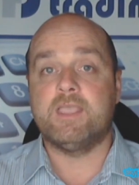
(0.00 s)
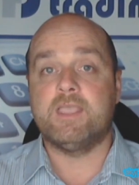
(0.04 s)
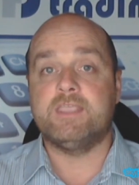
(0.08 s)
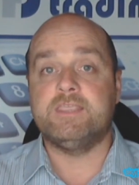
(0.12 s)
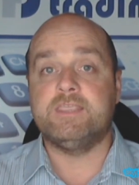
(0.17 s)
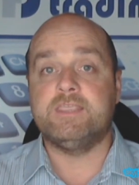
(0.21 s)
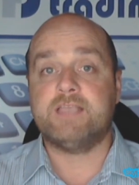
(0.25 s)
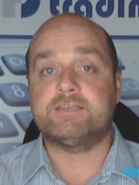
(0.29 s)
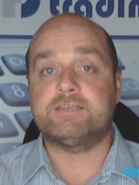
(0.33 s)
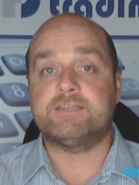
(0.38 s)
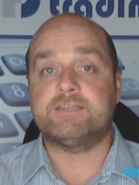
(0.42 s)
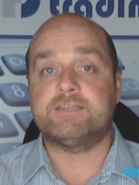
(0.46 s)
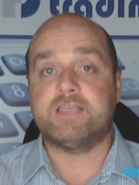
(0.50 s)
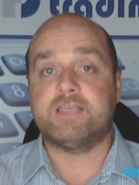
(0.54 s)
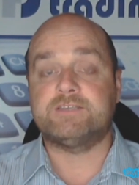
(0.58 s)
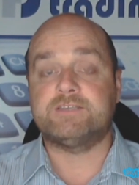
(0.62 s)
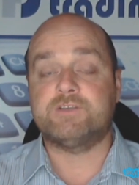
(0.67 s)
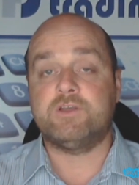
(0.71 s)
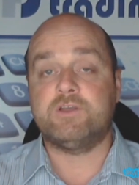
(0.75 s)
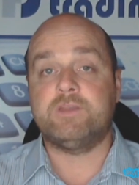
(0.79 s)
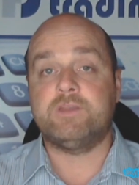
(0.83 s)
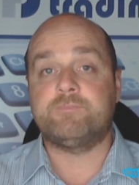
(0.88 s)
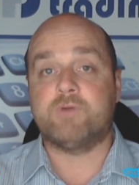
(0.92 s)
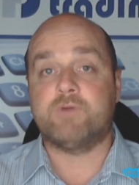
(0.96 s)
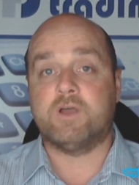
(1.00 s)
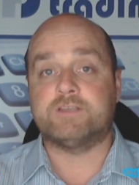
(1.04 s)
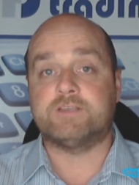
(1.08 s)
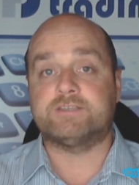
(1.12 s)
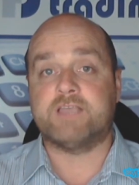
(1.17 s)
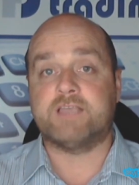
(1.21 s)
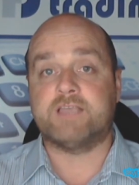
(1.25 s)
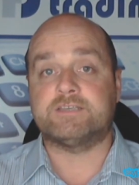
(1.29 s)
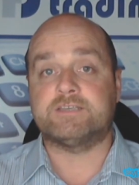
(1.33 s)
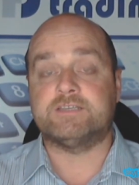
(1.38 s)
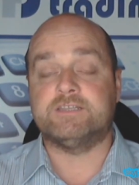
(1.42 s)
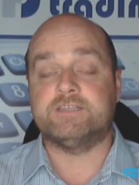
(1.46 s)
Yesterday's early
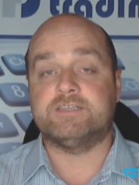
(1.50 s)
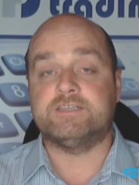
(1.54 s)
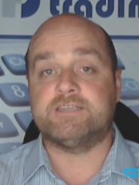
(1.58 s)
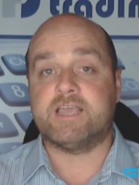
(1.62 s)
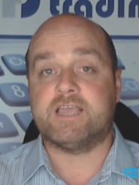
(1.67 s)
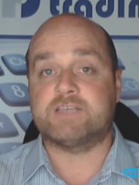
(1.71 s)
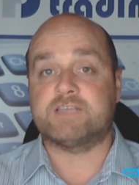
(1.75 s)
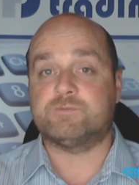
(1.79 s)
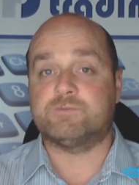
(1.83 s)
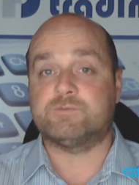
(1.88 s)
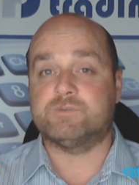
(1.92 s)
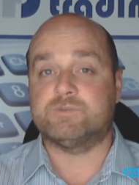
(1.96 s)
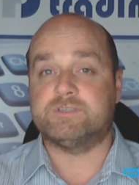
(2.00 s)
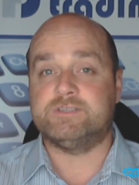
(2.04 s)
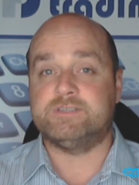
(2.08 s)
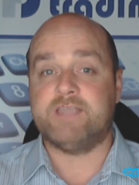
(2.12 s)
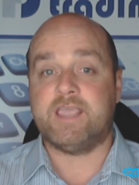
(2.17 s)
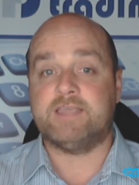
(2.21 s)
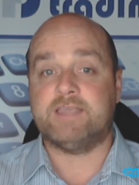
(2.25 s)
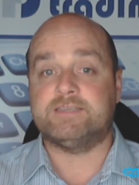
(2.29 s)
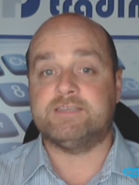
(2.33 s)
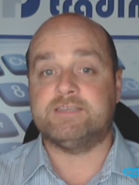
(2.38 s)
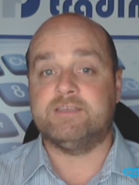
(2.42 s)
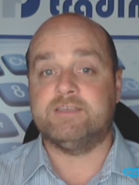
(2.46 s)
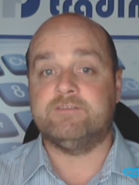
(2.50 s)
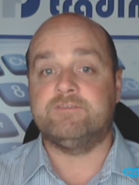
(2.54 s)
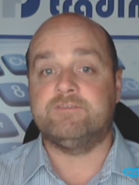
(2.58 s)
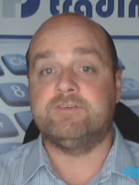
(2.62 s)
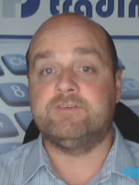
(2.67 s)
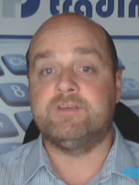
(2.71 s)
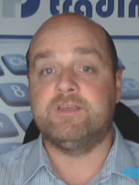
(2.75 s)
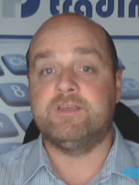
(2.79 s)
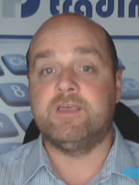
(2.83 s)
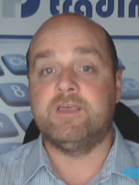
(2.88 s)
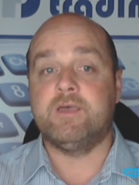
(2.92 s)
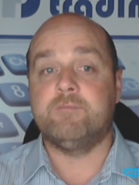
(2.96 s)
price action in the DAX was negative,
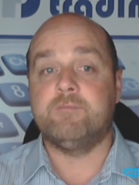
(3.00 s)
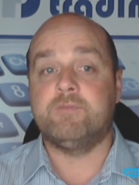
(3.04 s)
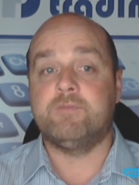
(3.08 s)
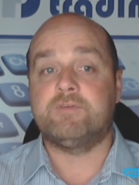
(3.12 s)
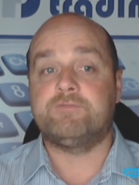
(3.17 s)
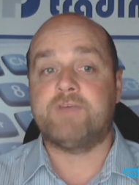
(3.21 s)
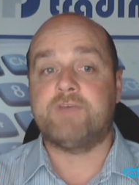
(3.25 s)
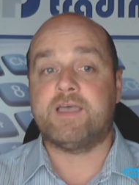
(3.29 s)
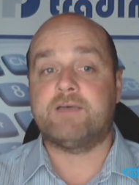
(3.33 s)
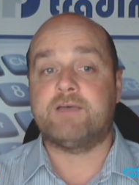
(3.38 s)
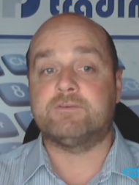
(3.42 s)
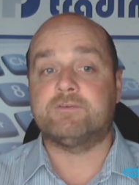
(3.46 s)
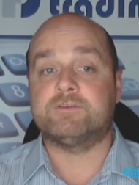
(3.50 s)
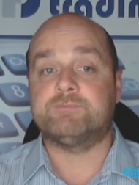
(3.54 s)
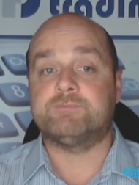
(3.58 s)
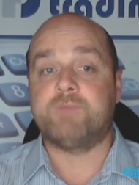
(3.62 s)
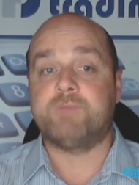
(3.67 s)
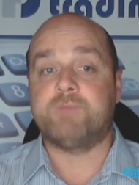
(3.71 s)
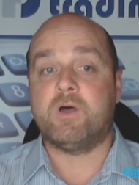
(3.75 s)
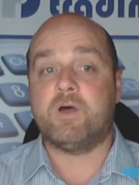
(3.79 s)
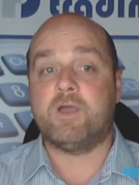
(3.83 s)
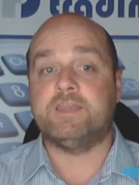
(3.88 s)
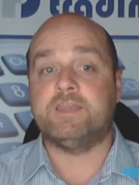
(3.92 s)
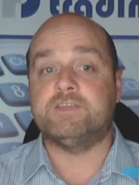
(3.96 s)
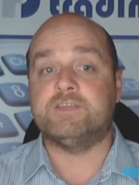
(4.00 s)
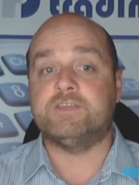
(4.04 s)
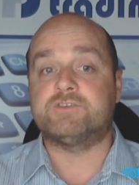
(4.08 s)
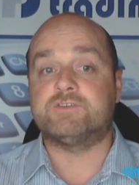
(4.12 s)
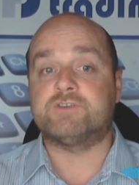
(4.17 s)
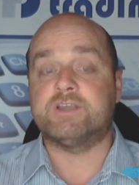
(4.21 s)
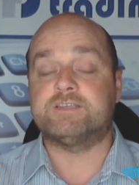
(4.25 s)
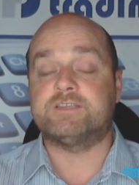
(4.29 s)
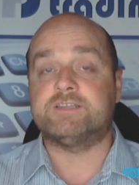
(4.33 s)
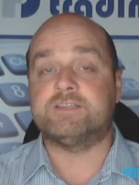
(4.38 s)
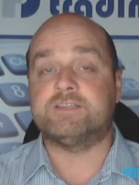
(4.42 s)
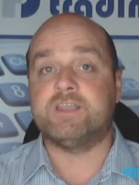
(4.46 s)
but found buying
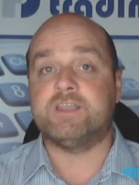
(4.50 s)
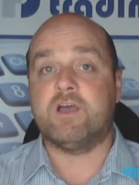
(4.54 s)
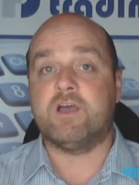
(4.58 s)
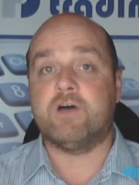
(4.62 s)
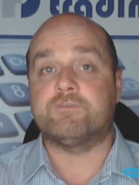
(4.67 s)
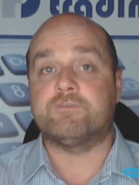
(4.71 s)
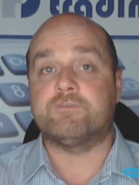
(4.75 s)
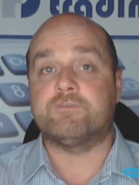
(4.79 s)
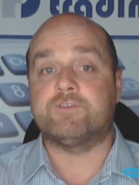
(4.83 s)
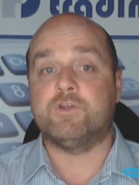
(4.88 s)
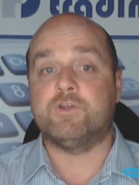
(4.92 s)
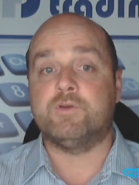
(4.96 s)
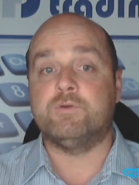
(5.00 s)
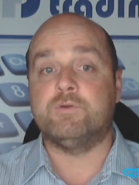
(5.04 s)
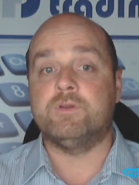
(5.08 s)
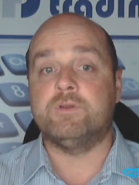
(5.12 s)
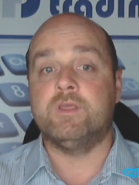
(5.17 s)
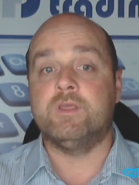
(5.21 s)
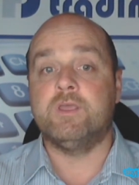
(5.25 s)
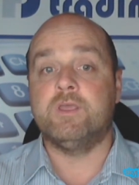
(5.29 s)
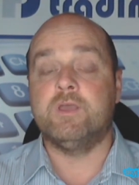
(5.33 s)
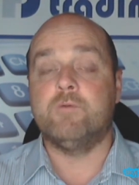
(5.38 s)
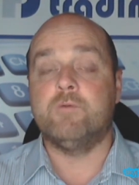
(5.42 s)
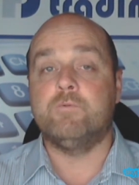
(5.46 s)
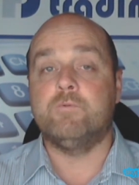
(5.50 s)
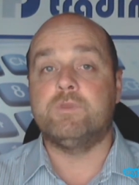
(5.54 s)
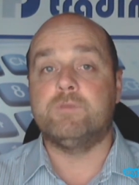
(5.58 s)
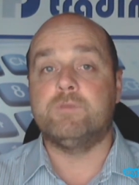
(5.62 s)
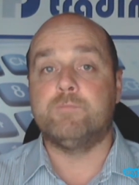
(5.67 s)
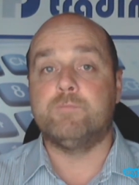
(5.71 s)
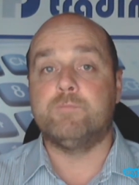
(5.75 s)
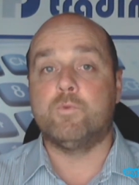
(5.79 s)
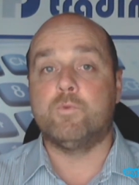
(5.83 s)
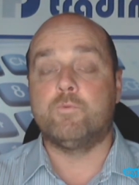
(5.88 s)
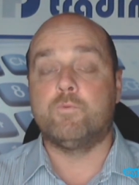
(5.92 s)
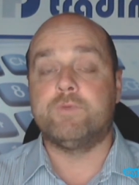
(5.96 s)
interest in the afternoon with
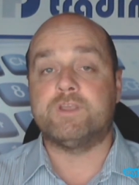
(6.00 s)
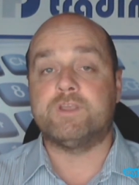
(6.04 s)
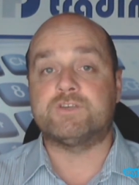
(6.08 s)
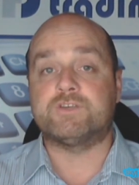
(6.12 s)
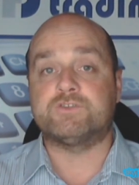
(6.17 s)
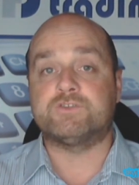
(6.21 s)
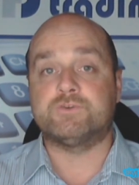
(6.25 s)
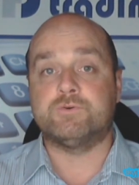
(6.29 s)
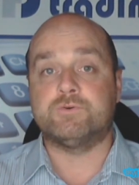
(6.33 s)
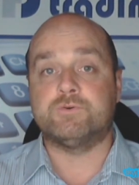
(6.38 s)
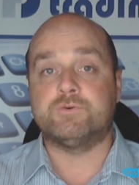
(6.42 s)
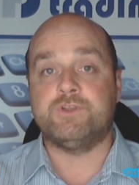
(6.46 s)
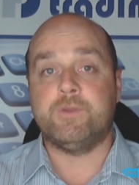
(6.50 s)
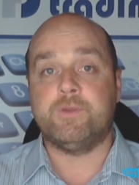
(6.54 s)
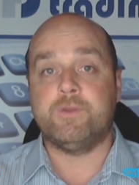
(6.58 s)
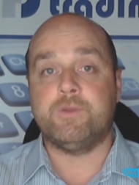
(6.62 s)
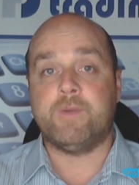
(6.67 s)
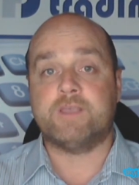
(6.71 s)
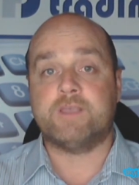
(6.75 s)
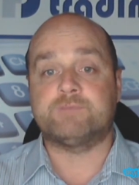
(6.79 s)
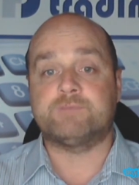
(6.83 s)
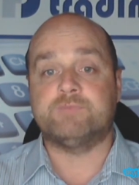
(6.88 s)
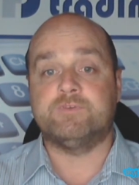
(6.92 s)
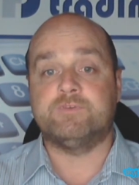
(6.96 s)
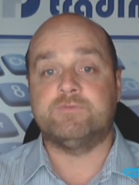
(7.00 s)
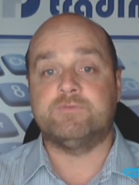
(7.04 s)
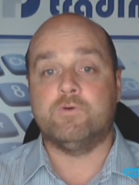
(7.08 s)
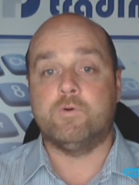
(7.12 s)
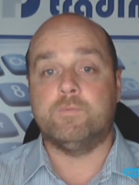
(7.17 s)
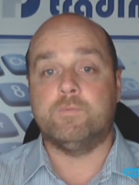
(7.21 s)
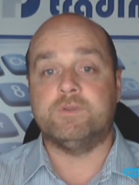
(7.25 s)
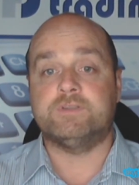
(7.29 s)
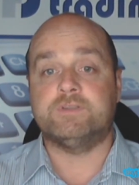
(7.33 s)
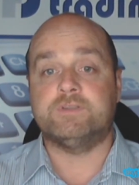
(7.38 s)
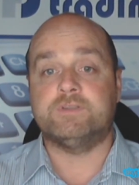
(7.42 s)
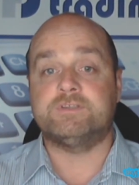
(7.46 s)
a more reassured US
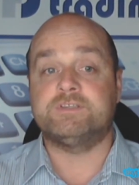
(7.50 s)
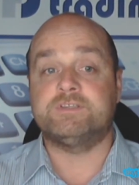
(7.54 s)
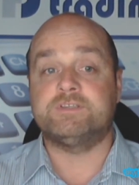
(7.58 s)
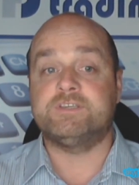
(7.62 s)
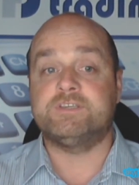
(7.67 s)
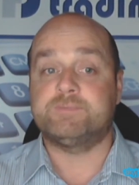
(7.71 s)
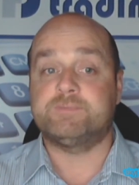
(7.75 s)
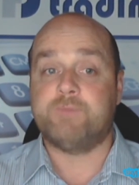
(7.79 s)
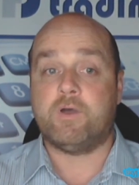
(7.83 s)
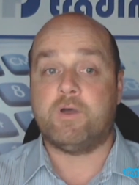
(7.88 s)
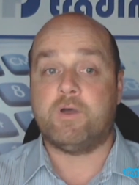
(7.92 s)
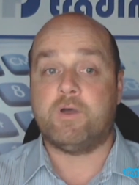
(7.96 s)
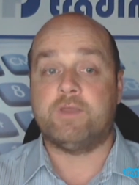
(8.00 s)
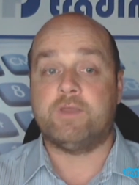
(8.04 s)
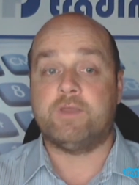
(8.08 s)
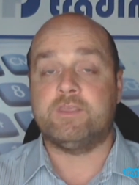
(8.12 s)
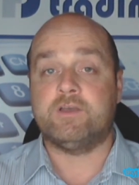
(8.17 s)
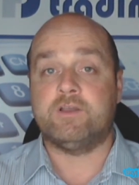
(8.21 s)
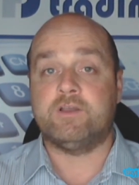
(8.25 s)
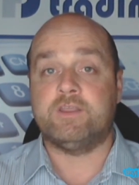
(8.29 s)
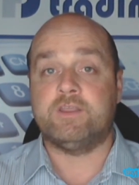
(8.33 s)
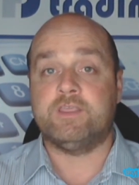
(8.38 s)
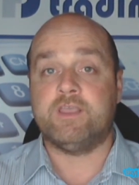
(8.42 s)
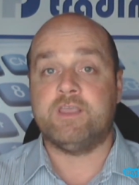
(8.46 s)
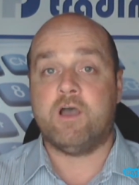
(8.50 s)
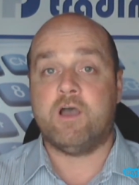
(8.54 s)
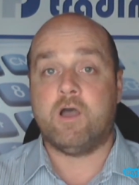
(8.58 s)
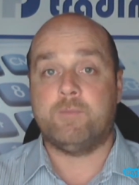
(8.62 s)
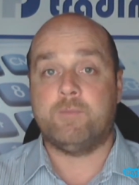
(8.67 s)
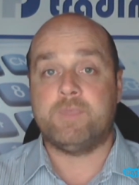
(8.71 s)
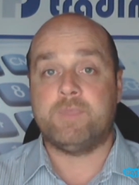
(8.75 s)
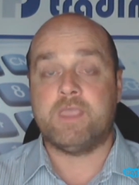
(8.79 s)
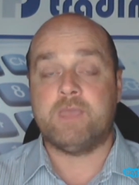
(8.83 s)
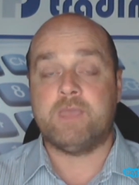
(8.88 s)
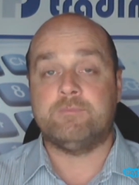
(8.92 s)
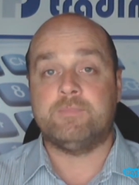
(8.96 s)
performance, despite the early
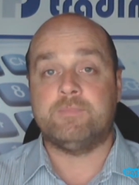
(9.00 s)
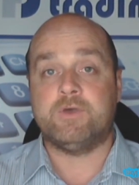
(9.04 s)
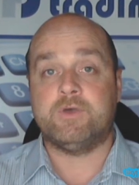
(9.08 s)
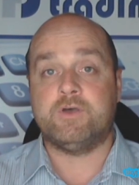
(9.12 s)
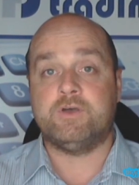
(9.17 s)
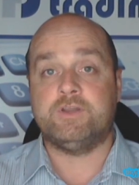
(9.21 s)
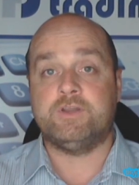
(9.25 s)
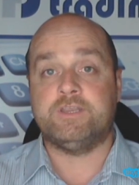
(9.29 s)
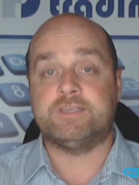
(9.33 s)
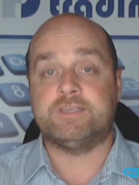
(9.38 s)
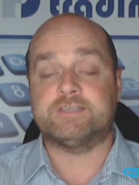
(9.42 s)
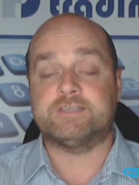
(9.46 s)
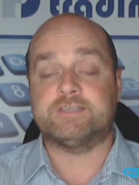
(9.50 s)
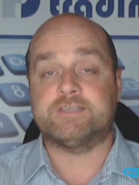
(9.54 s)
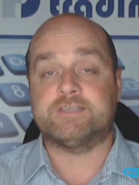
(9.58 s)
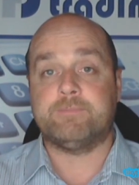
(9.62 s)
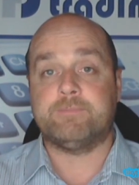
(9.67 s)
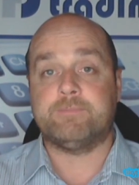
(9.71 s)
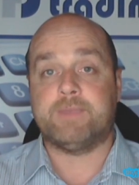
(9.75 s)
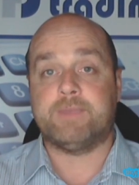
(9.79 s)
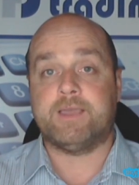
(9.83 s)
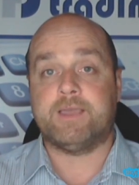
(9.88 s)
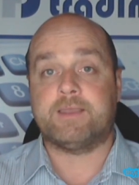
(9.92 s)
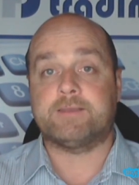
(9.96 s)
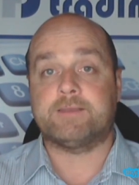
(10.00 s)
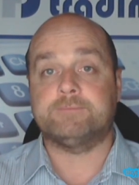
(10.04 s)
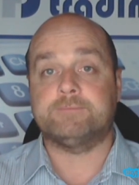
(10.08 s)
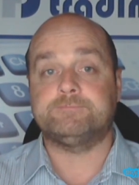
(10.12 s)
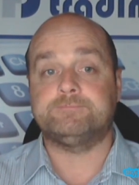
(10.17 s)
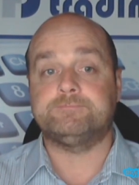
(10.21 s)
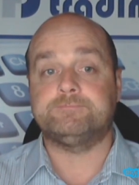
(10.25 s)
IBM earnings setback.